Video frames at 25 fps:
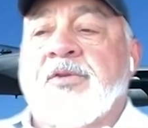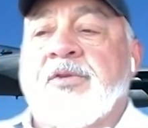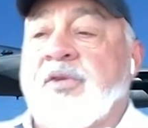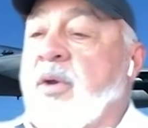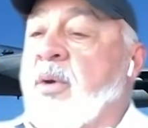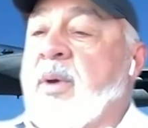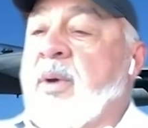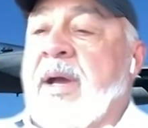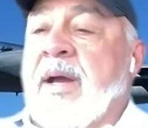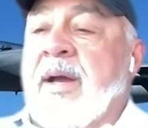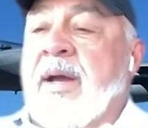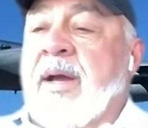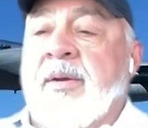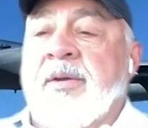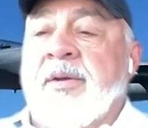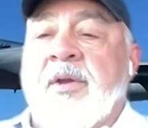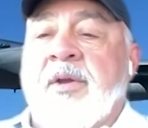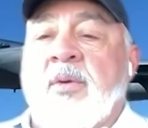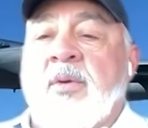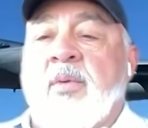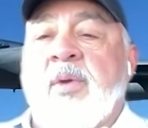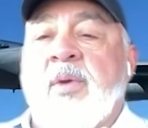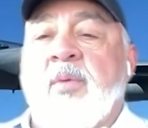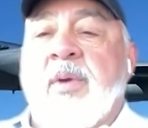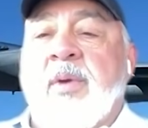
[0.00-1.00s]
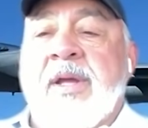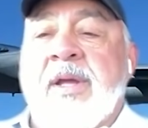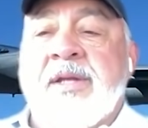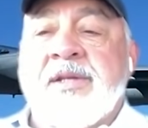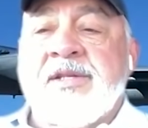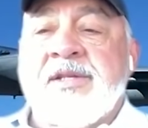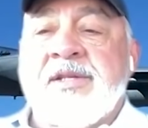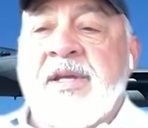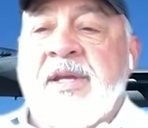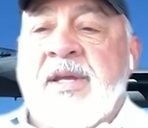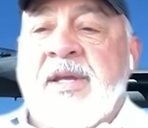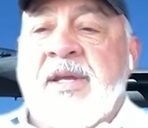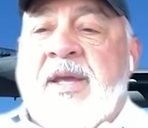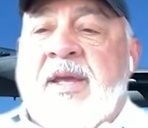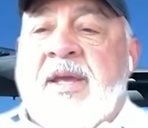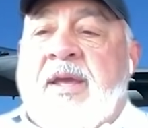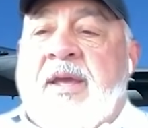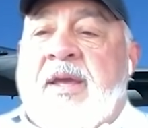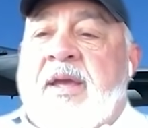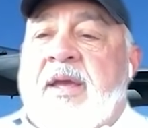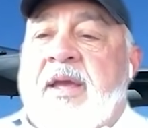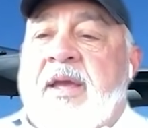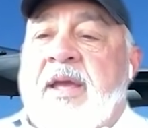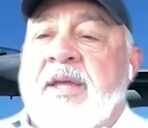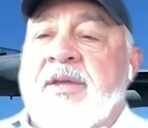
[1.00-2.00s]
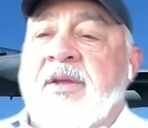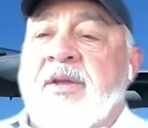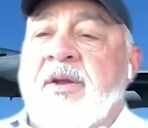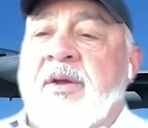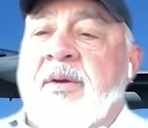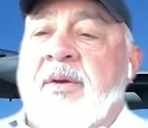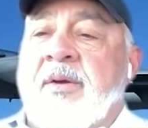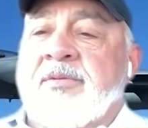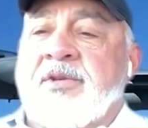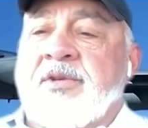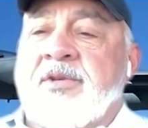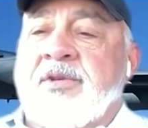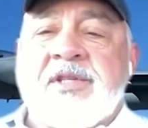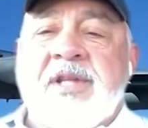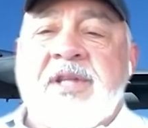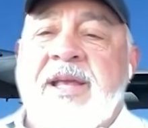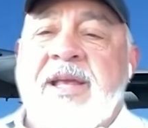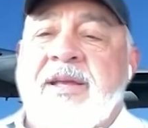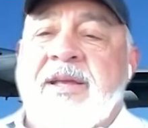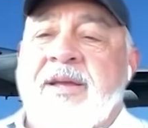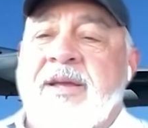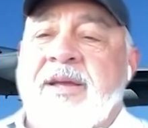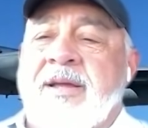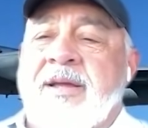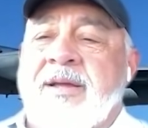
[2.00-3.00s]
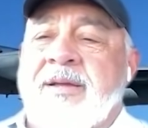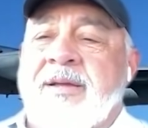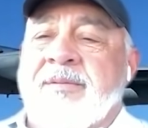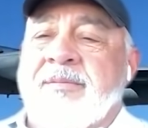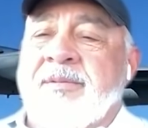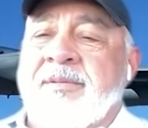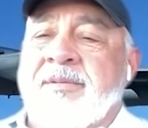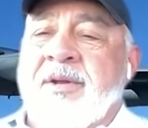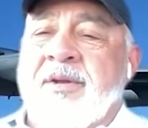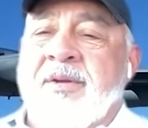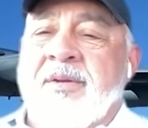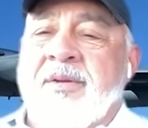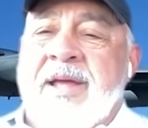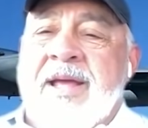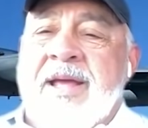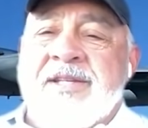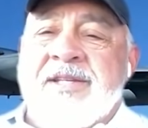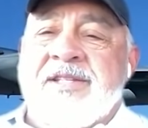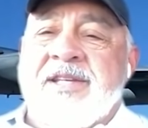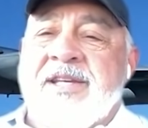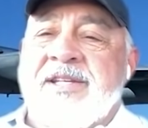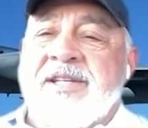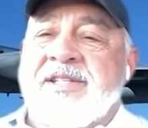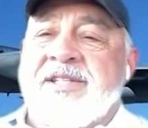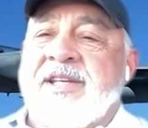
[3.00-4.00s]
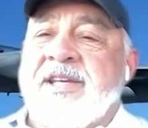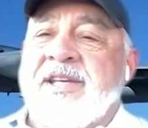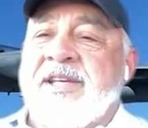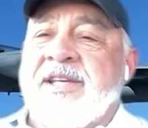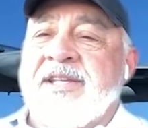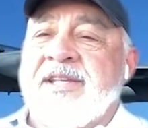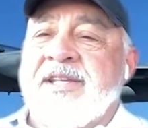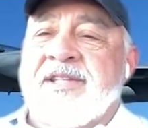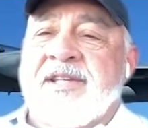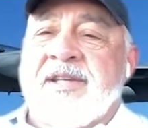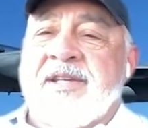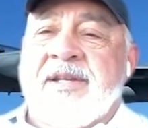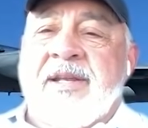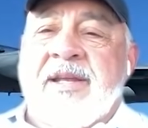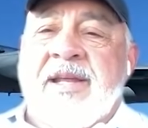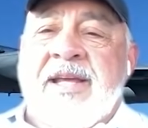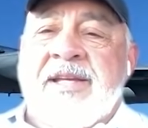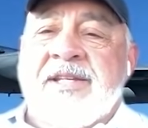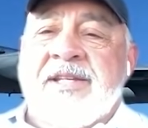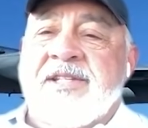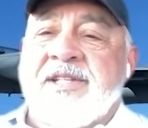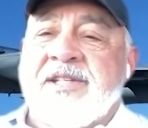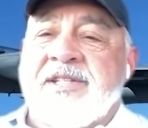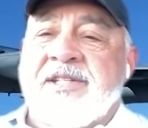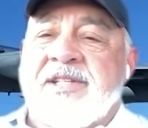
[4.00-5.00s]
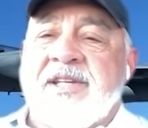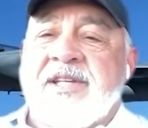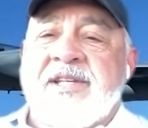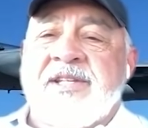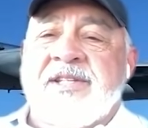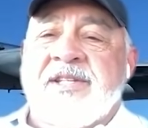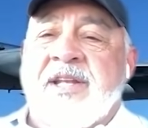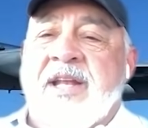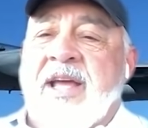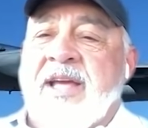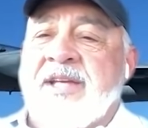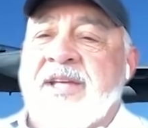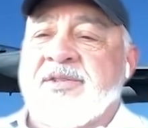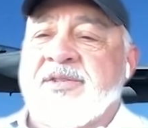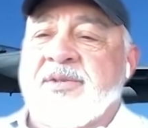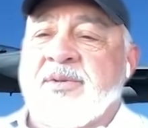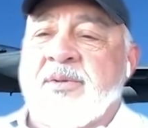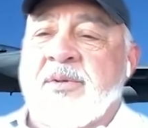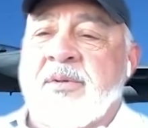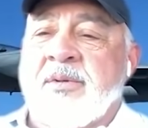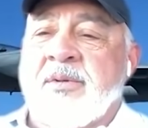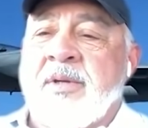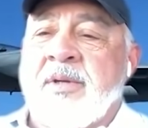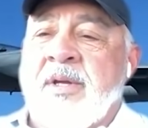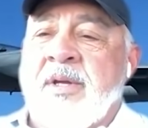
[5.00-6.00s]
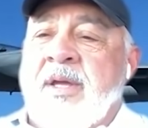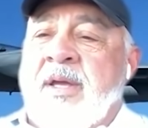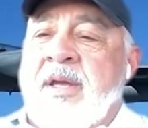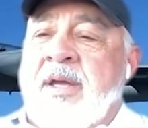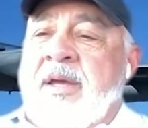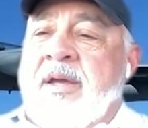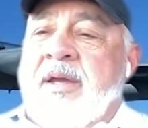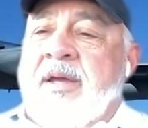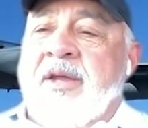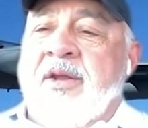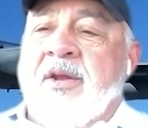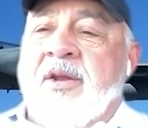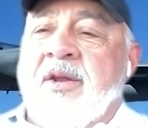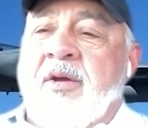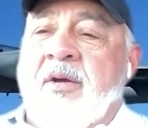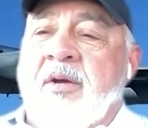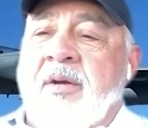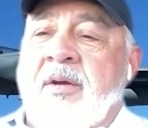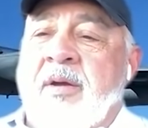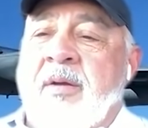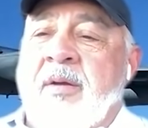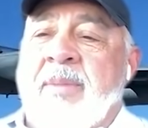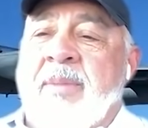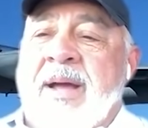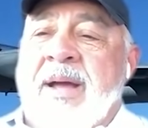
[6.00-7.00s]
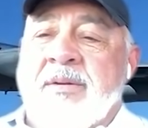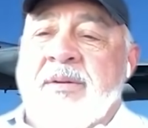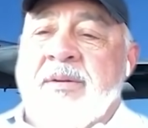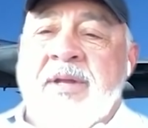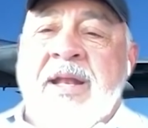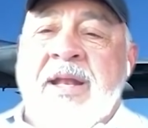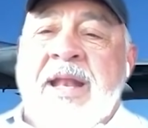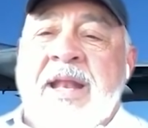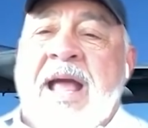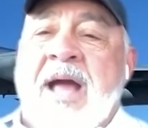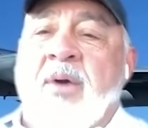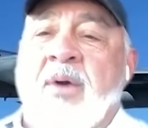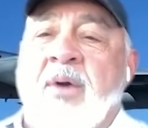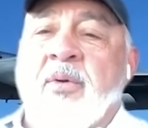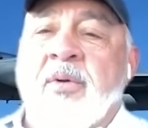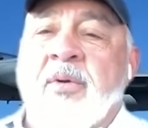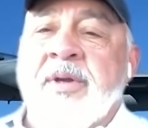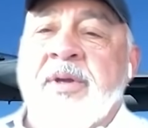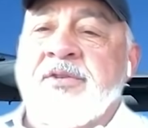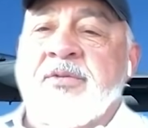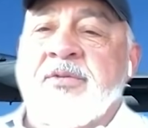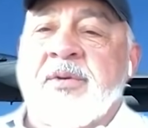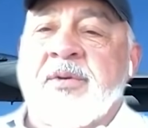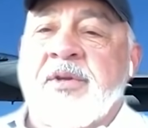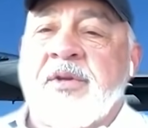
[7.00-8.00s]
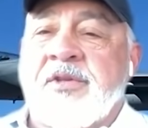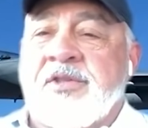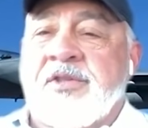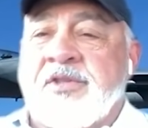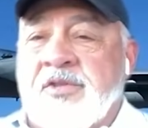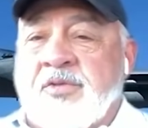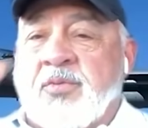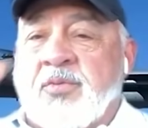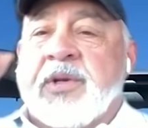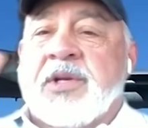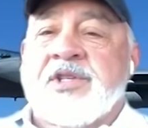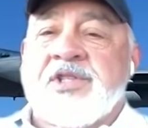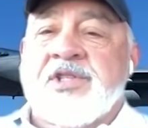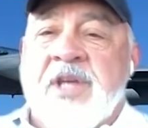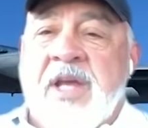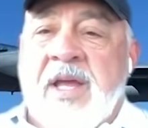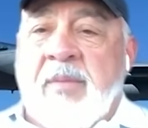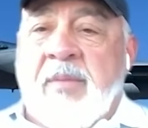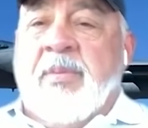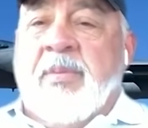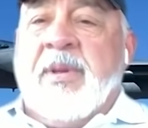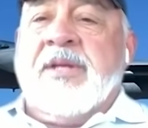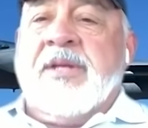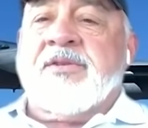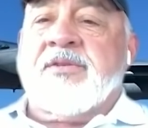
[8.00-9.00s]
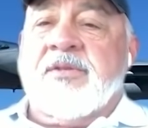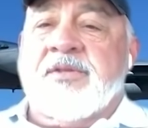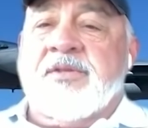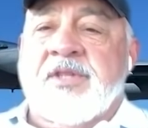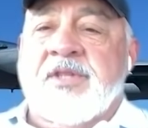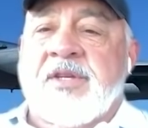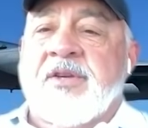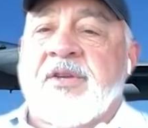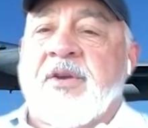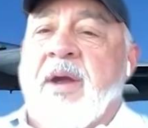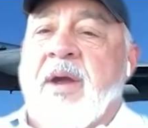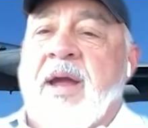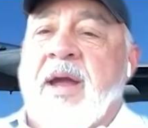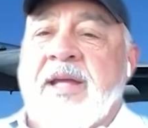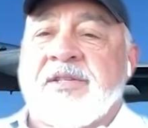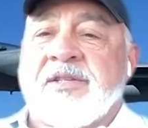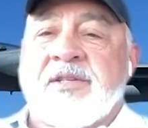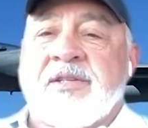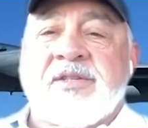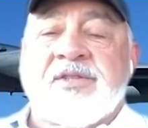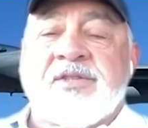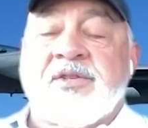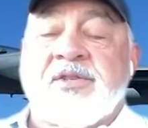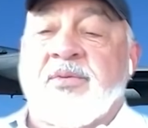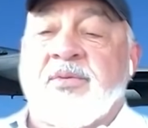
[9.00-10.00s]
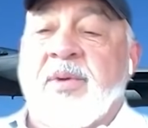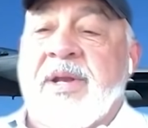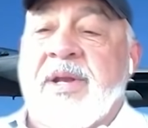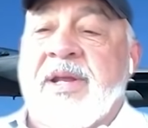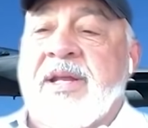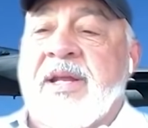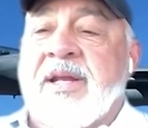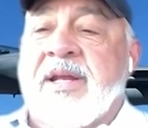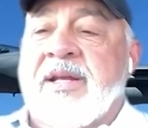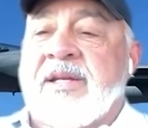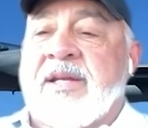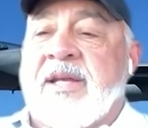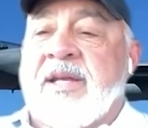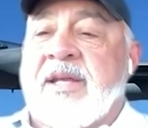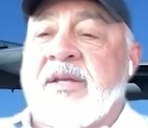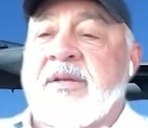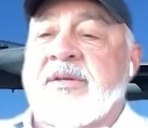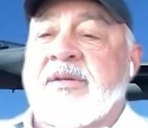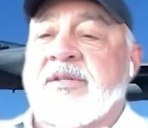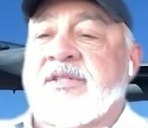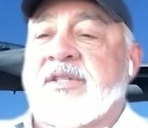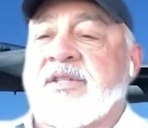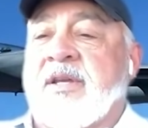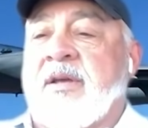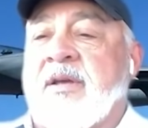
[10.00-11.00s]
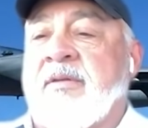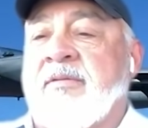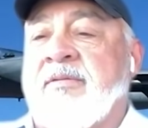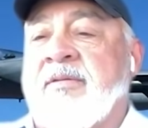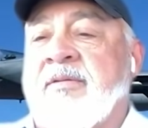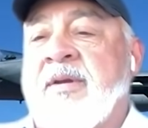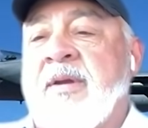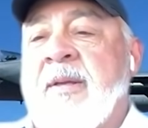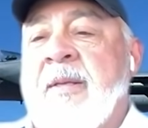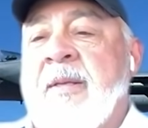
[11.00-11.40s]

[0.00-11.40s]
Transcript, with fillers: So, uh, you know, we went and, you know, just like, uh, you know, S A Ts and A C Ts in high school, you know, about an hour into it, you just want to jam pencils in your eyes because you're ready to kill yourself.